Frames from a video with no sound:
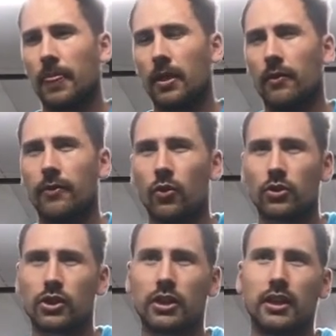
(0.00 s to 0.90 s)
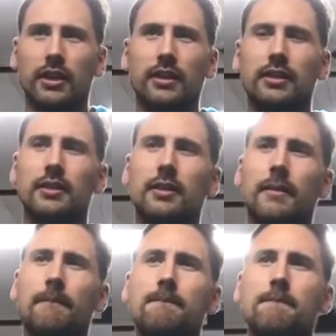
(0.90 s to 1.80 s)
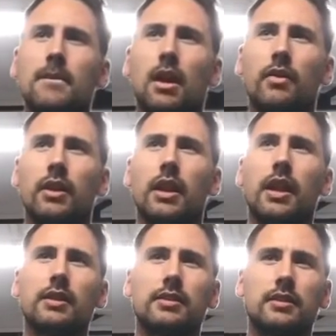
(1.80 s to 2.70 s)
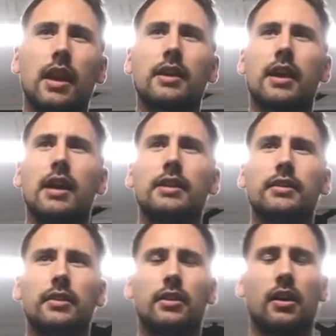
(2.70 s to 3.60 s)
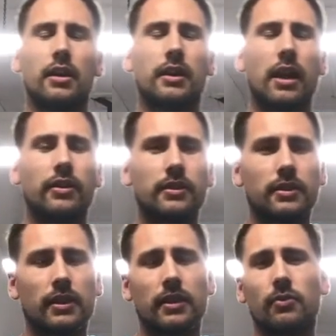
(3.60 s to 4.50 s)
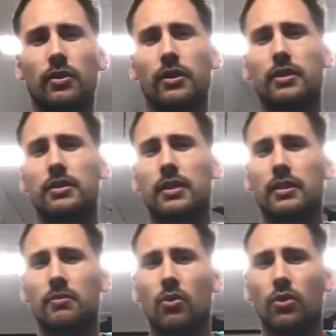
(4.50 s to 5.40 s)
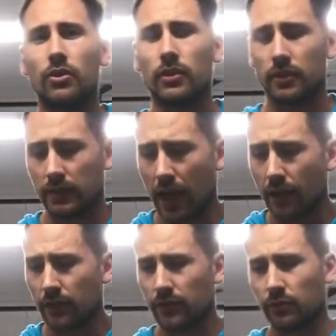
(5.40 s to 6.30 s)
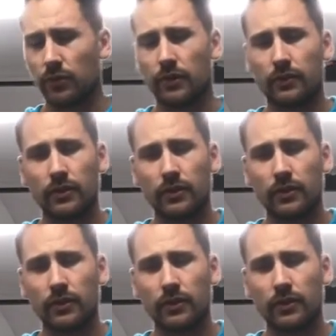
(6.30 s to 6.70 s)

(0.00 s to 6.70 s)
Unfortunately, over the next decade, I guarantee we're going to see more young deaths with